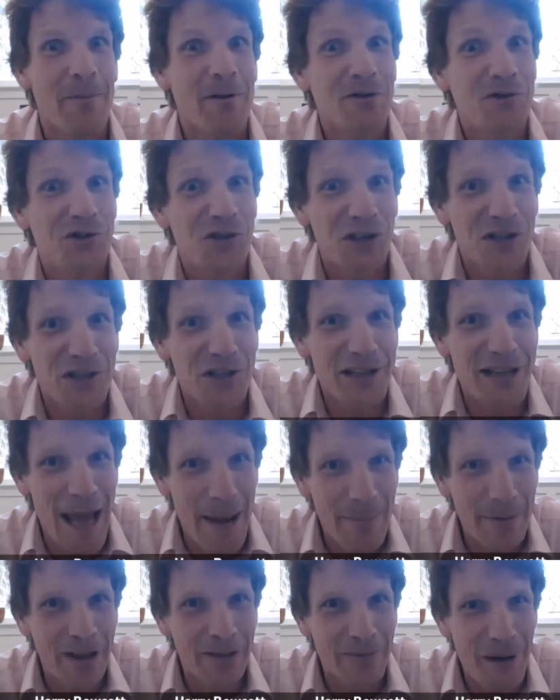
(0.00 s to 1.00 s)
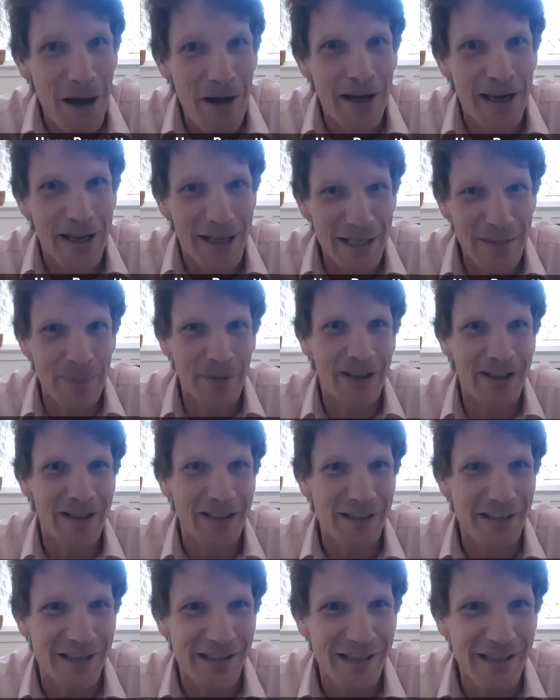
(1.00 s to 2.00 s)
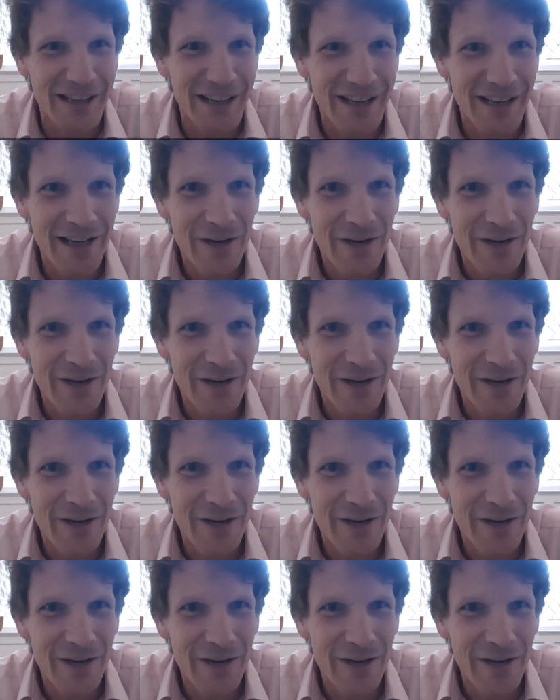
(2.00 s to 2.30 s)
interesting to the capital markets because,